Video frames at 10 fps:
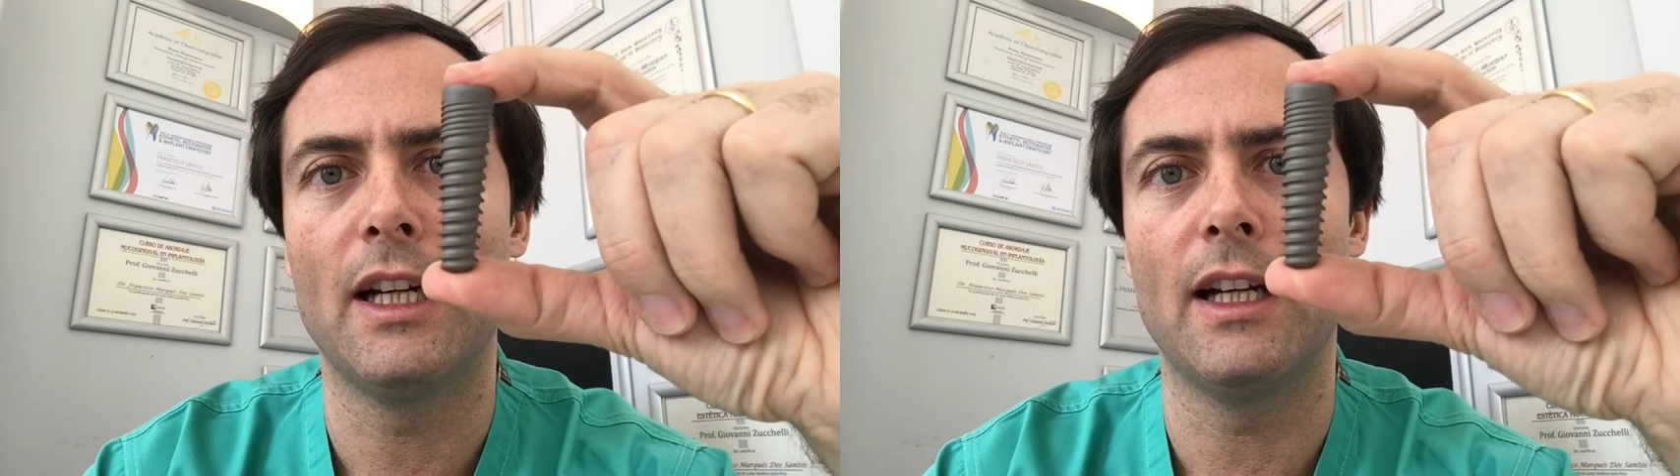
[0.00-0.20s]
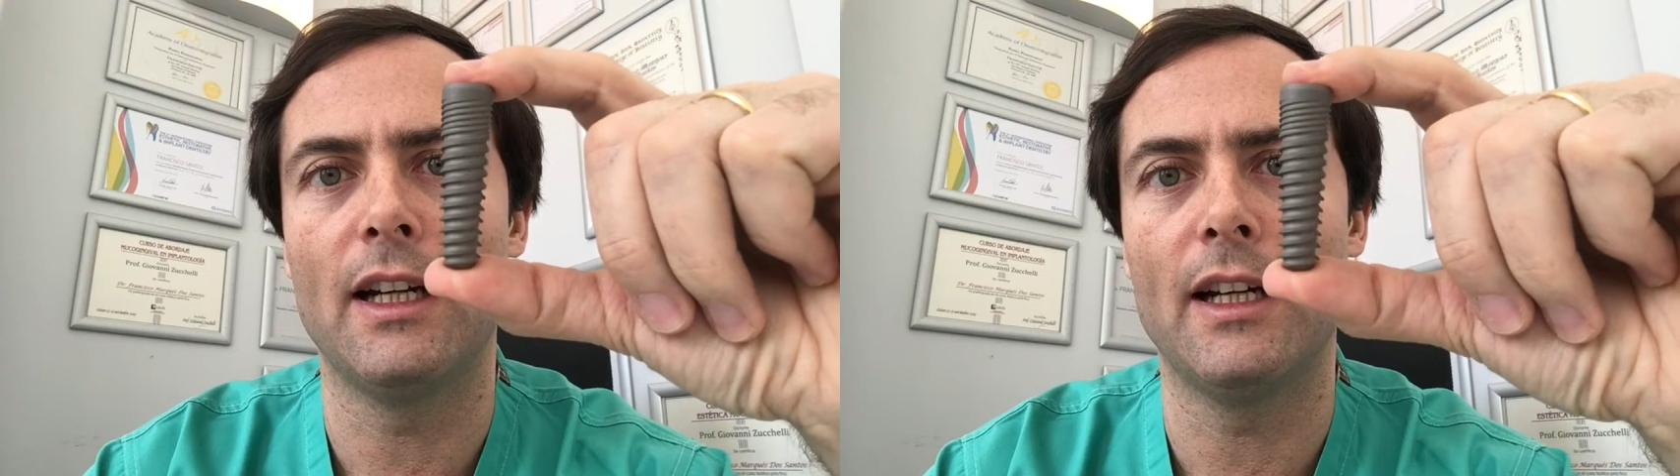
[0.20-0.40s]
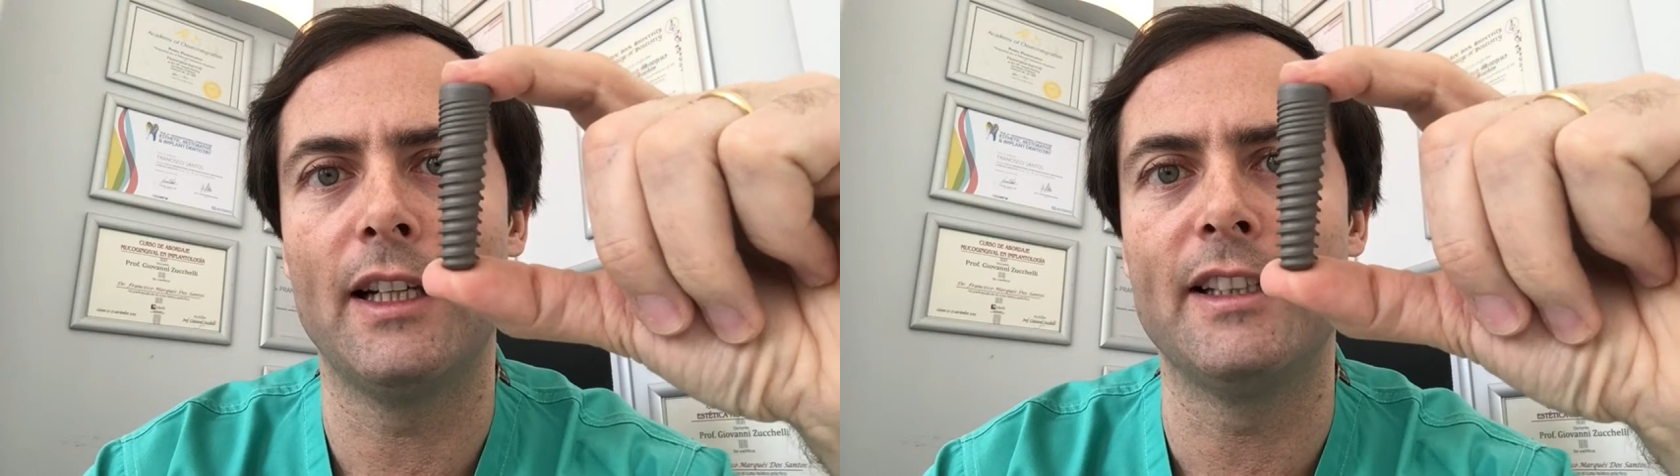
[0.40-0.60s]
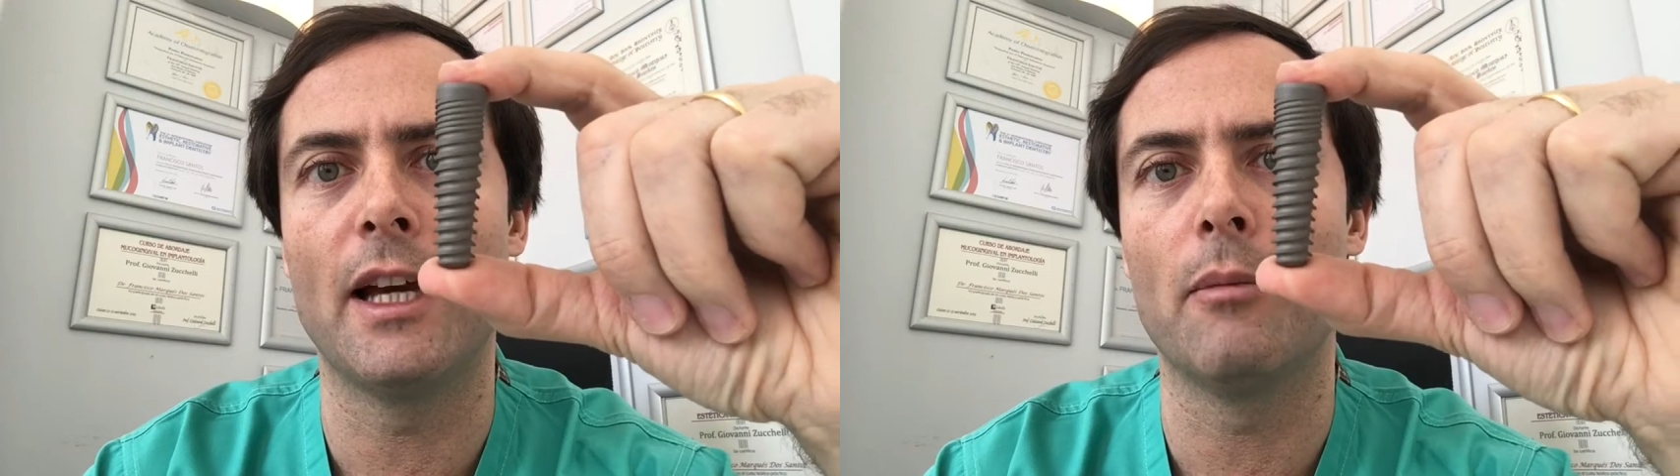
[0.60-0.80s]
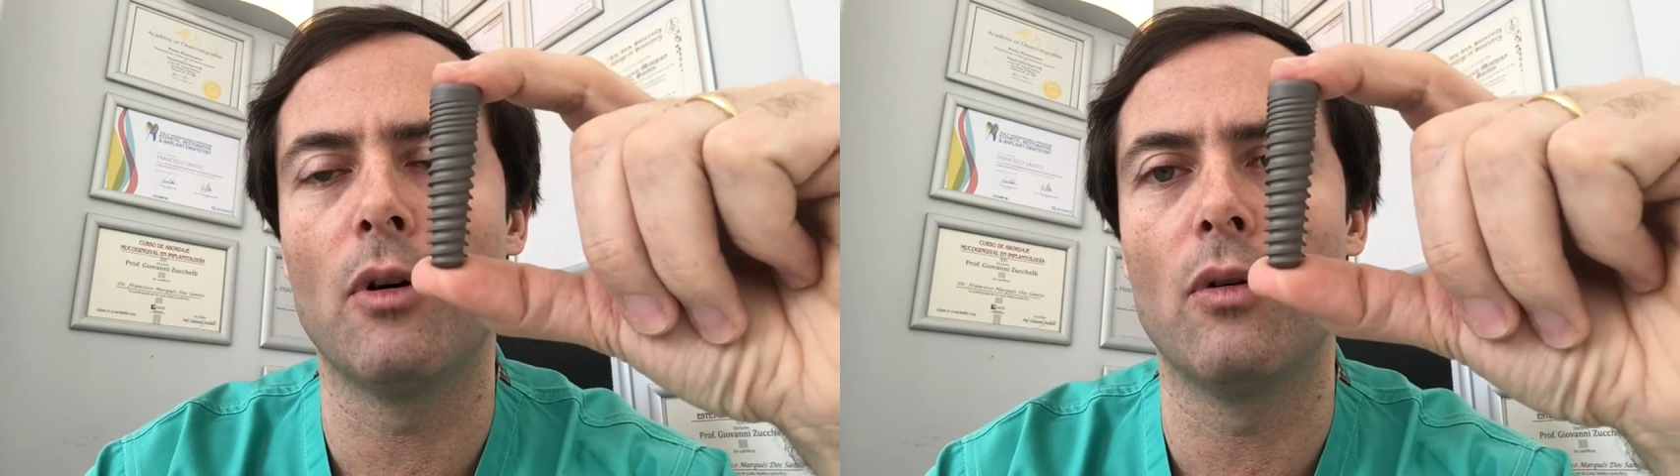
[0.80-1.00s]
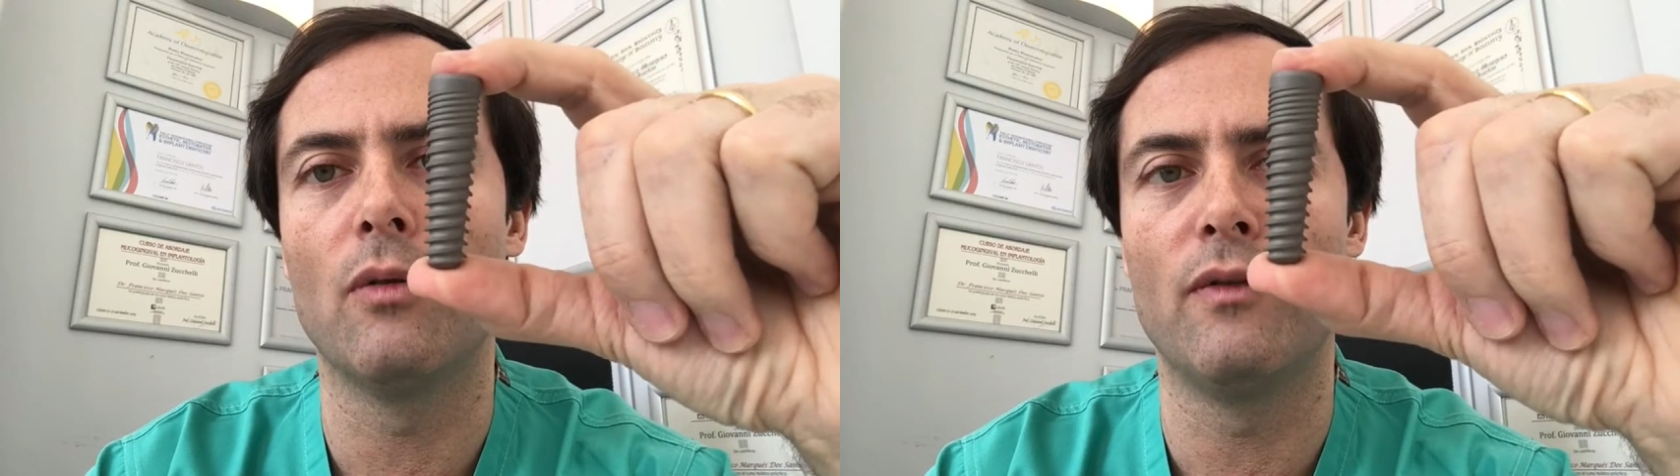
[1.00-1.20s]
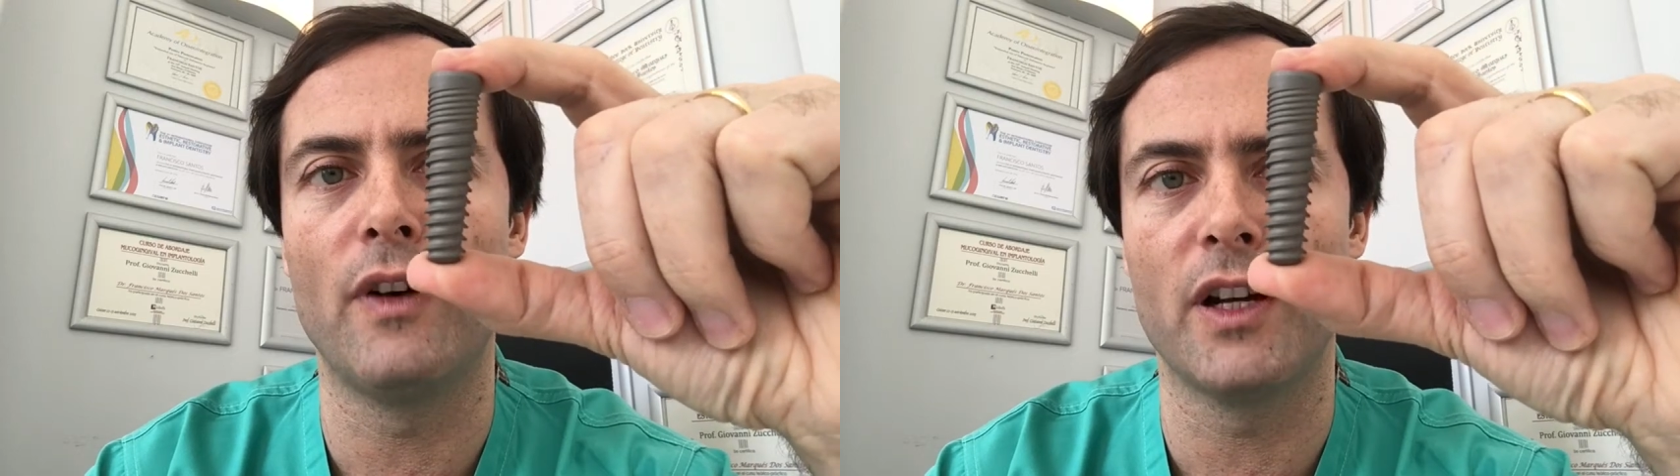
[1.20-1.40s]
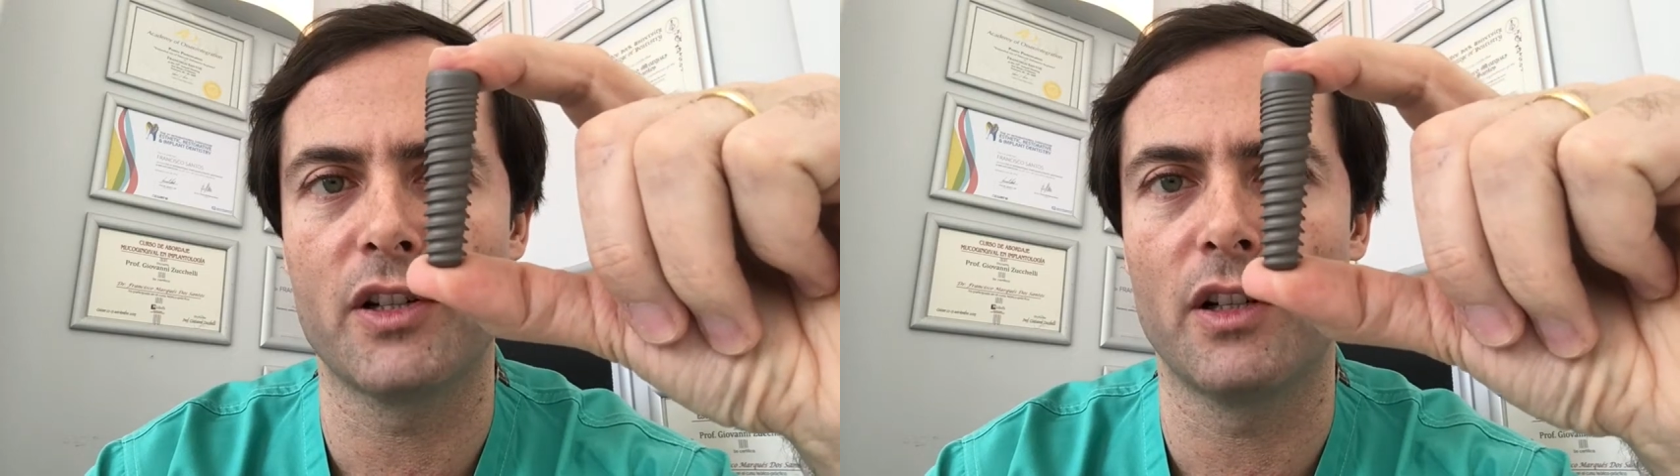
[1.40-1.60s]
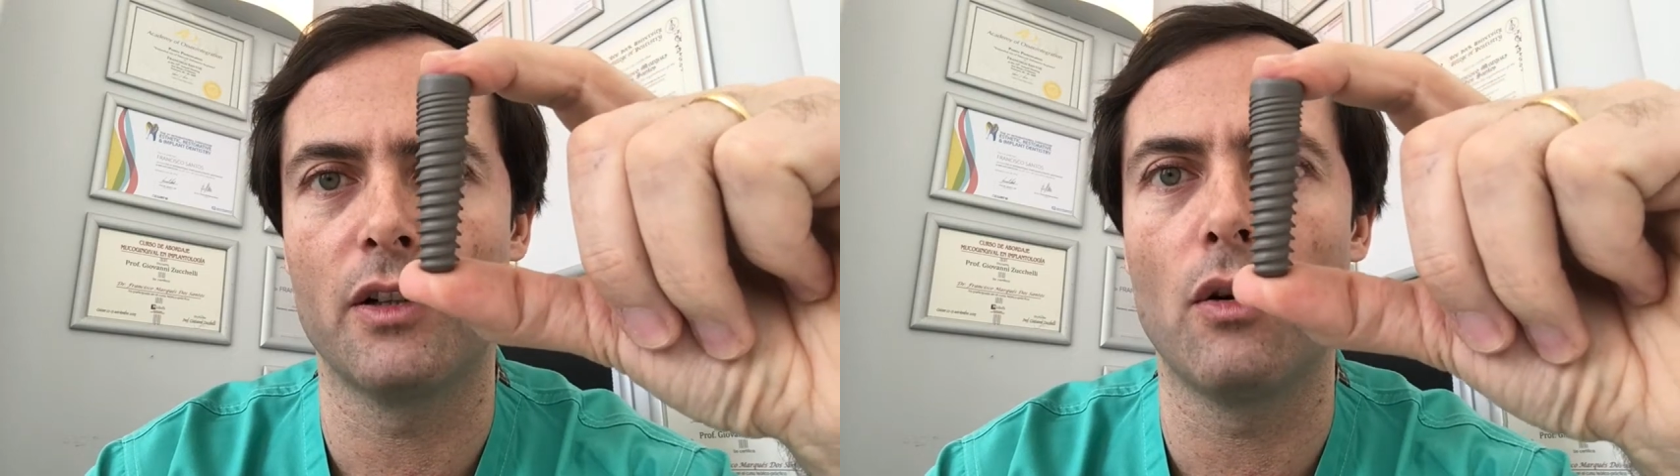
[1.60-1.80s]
a demo version